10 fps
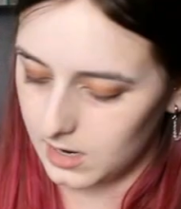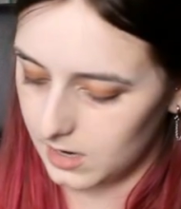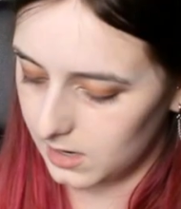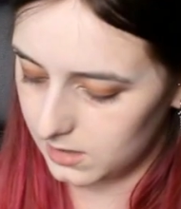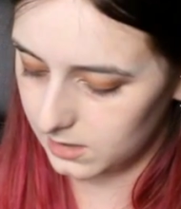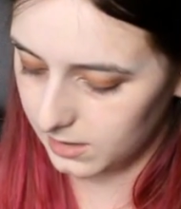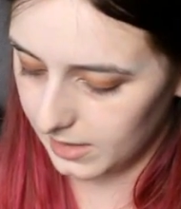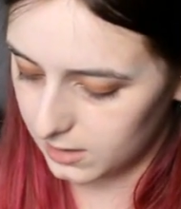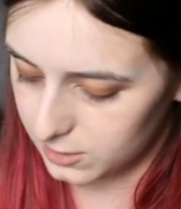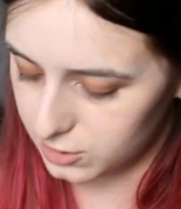
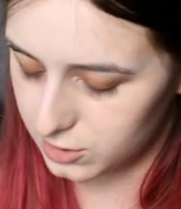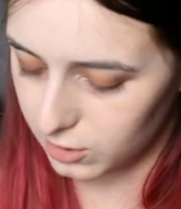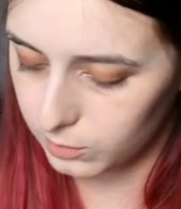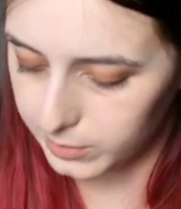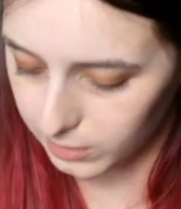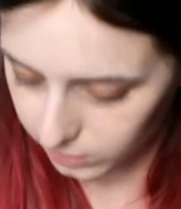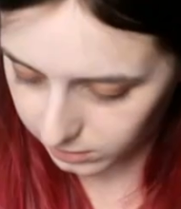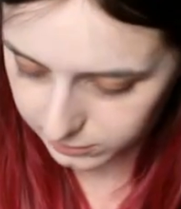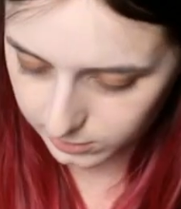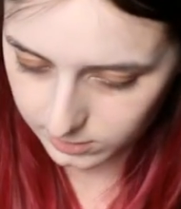They are so
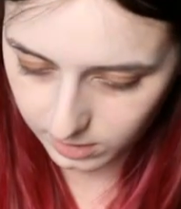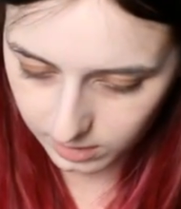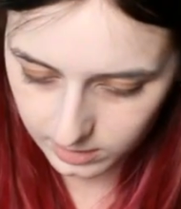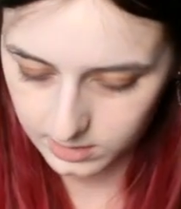beautiful.